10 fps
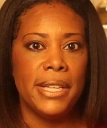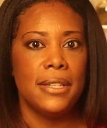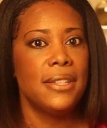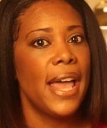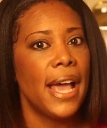and
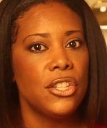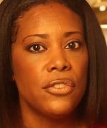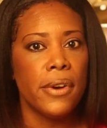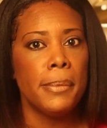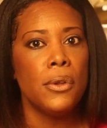
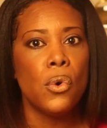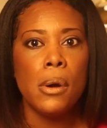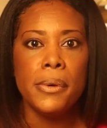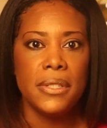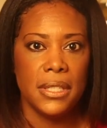detached from the
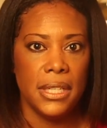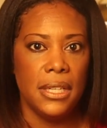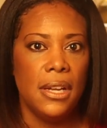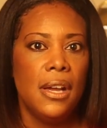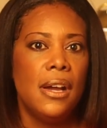normalcy